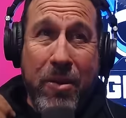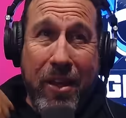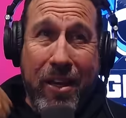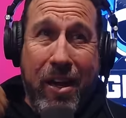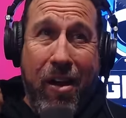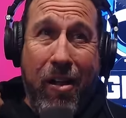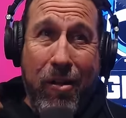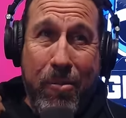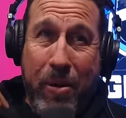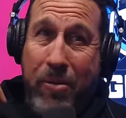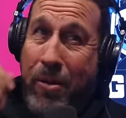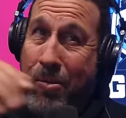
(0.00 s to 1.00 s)
with a
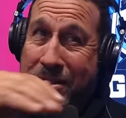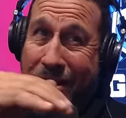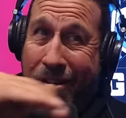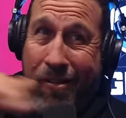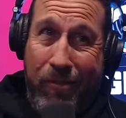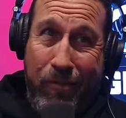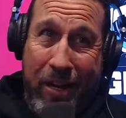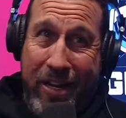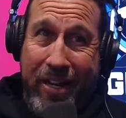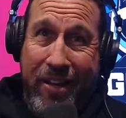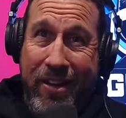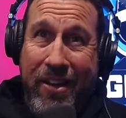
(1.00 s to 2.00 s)
collarbone that was
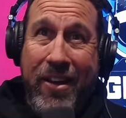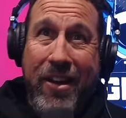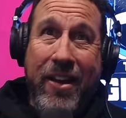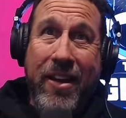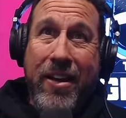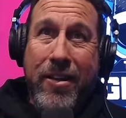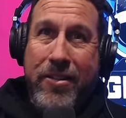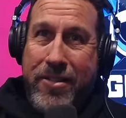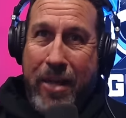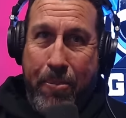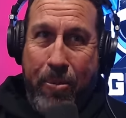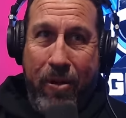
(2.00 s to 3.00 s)
already
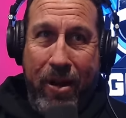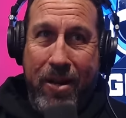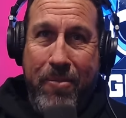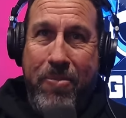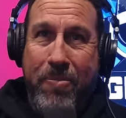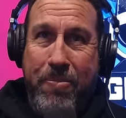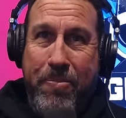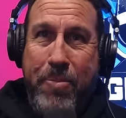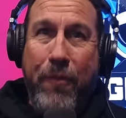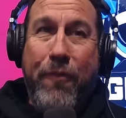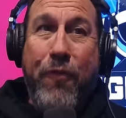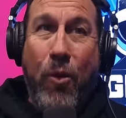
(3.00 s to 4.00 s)
separated
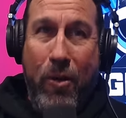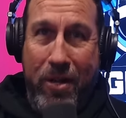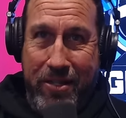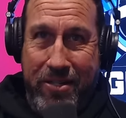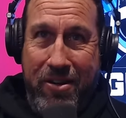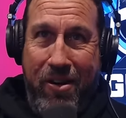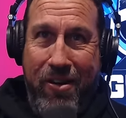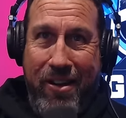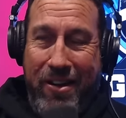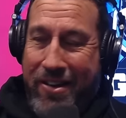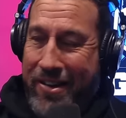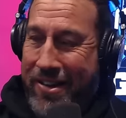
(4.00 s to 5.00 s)
before he started.